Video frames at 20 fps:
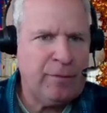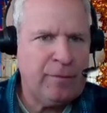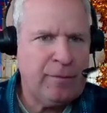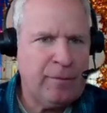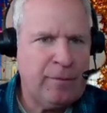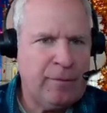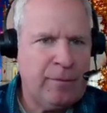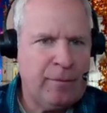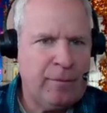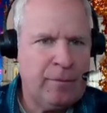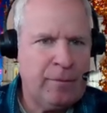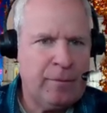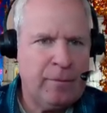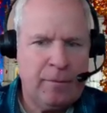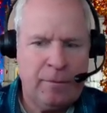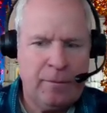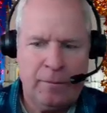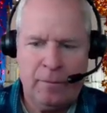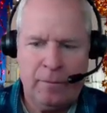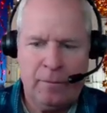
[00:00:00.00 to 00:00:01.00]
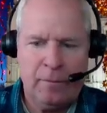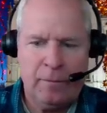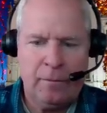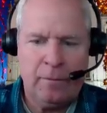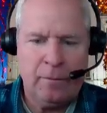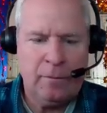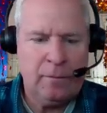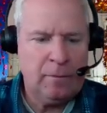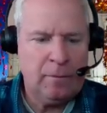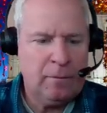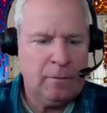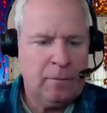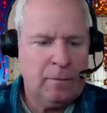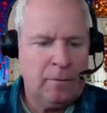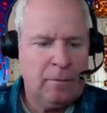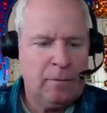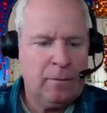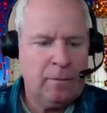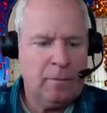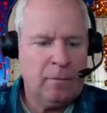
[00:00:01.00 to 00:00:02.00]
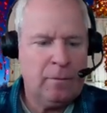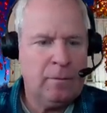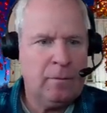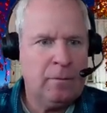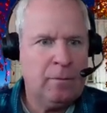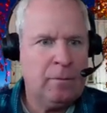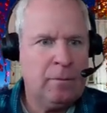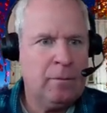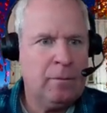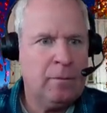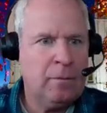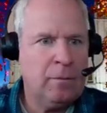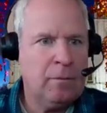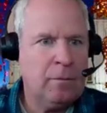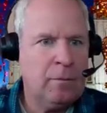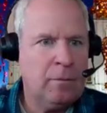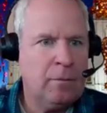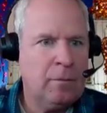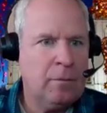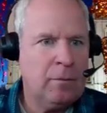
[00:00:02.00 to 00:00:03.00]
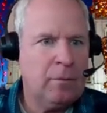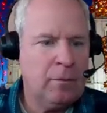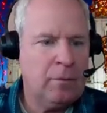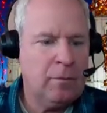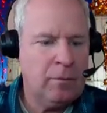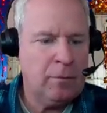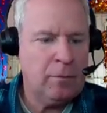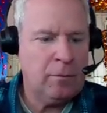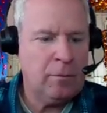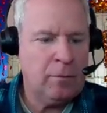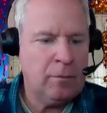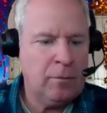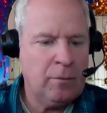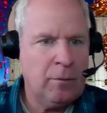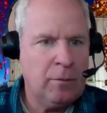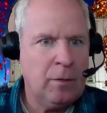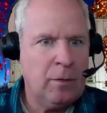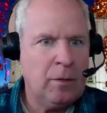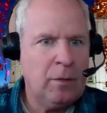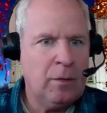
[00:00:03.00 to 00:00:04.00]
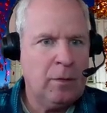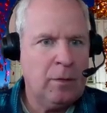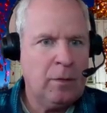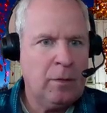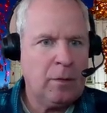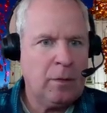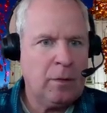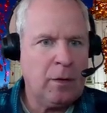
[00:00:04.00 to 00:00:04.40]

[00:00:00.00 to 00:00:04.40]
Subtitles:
No one is speaking in this clip.